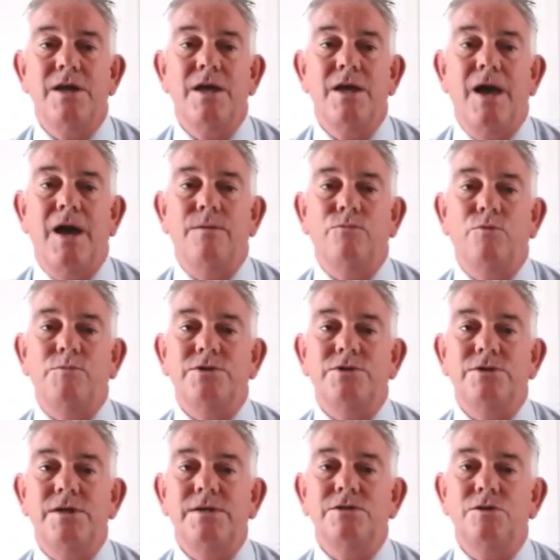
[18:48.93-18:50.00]
and will be
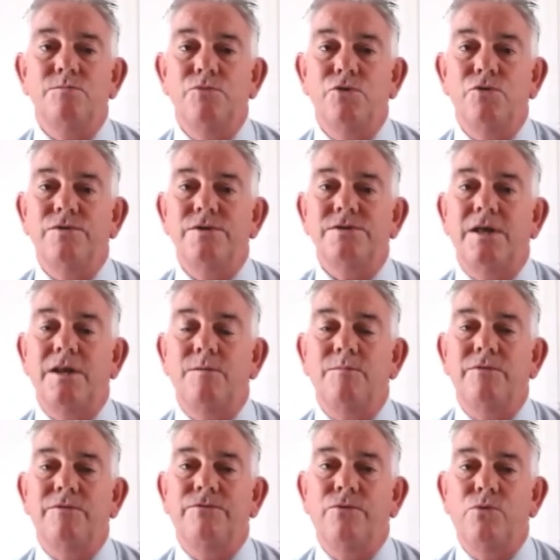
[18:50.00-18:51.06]
seeking to move this element
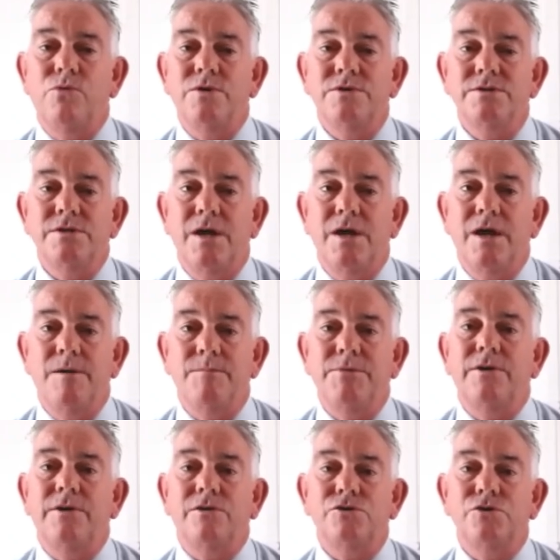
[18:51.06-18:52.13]
forward in the
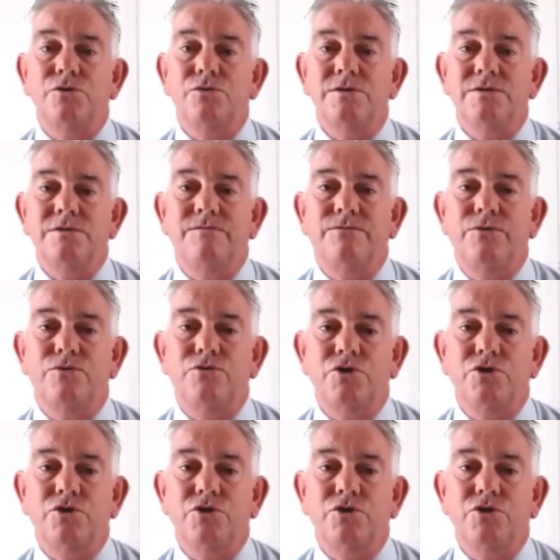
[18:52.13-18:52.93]
not too distant future.